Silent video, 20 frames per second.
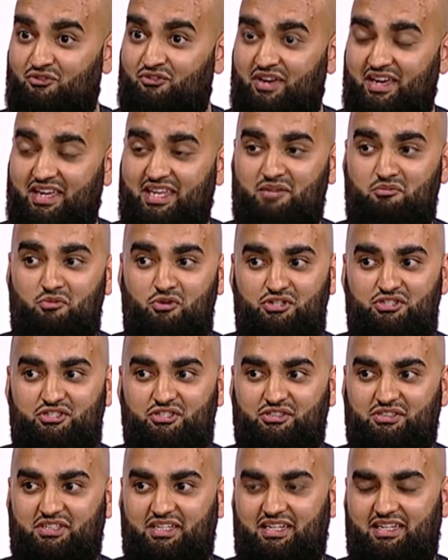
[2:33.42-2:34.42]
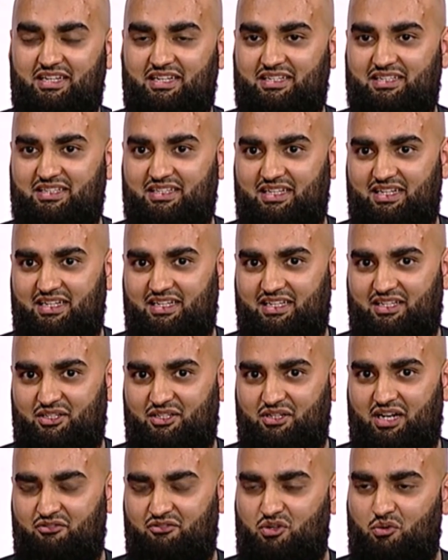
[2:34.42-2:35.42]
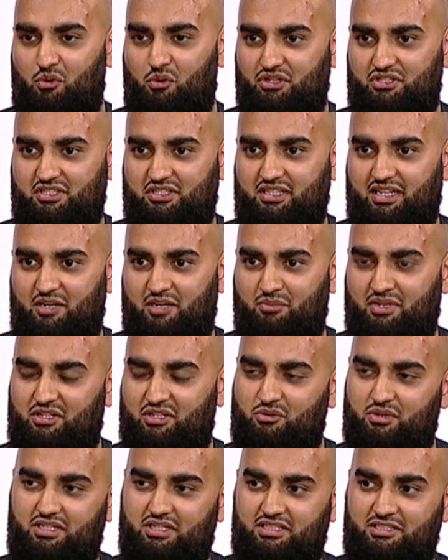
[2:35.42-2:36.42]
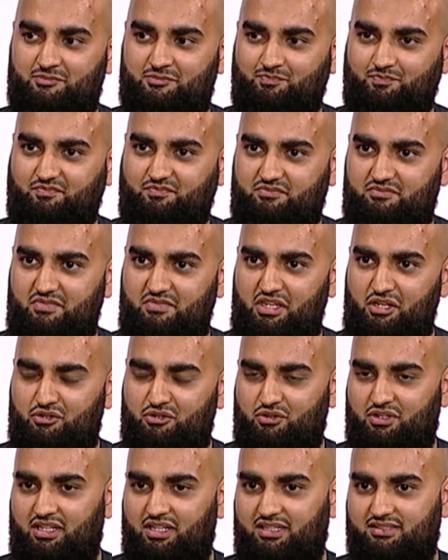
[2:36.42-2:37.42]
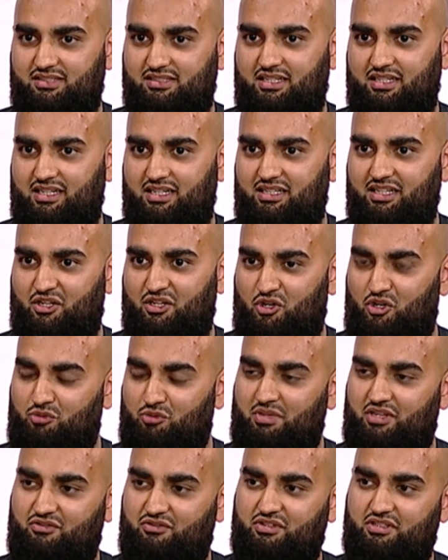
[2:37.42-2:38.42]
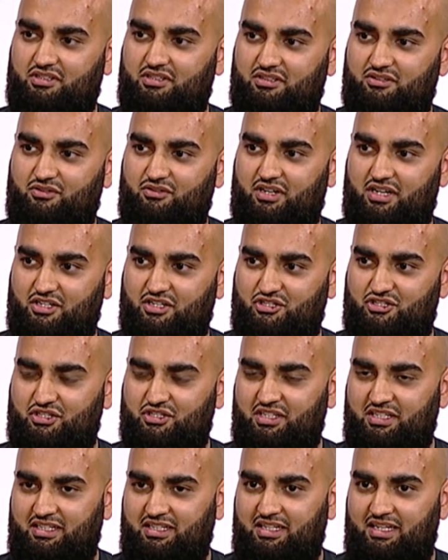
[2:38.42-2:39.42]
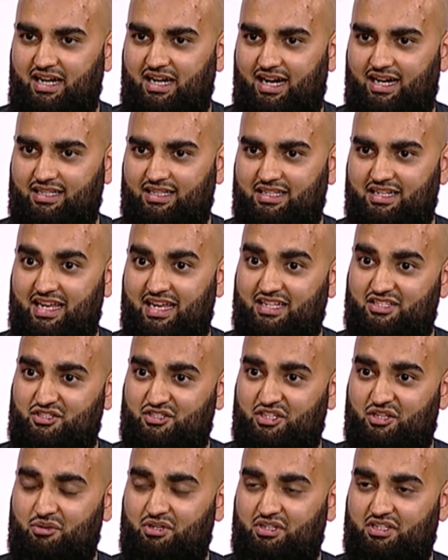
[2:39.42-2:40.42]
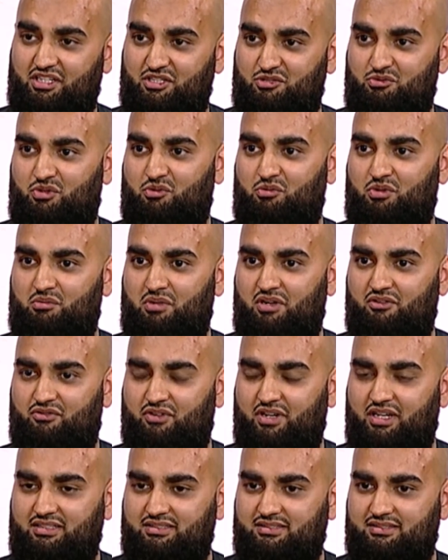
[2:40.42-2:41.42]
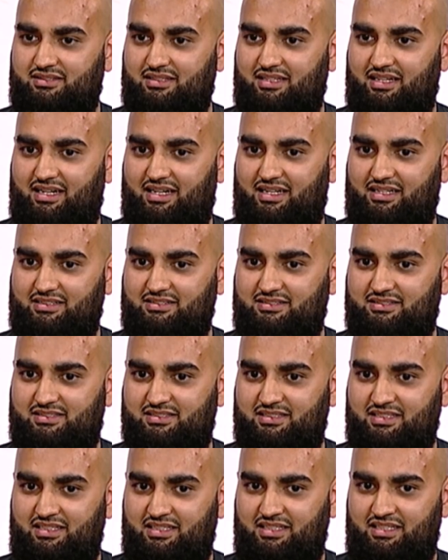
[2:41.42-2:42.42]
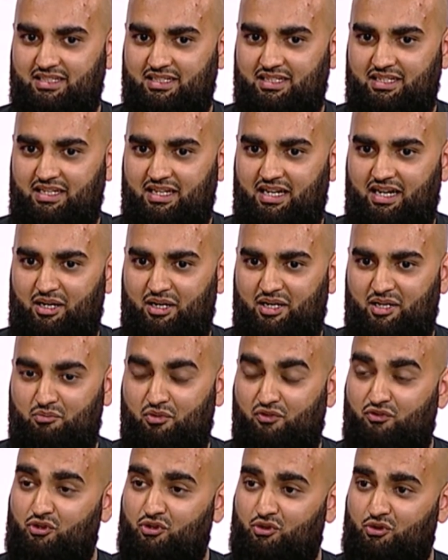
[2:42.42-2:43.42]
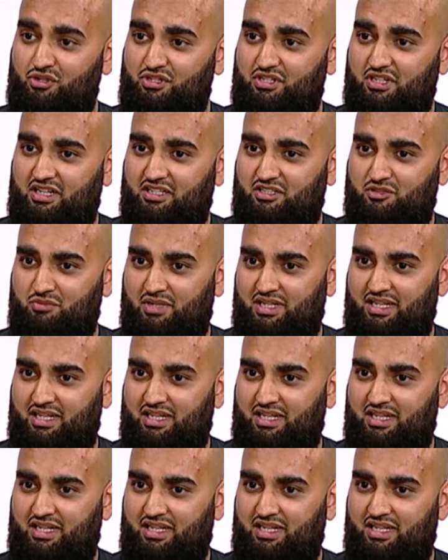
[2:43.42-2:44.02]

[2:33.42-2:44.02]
very emotional. And then after watching that, I made dua to Allah. I said, Ya Allah, call me for Hajj. And the next year I went to Hajj with one of my friends. And before going to Hajj, my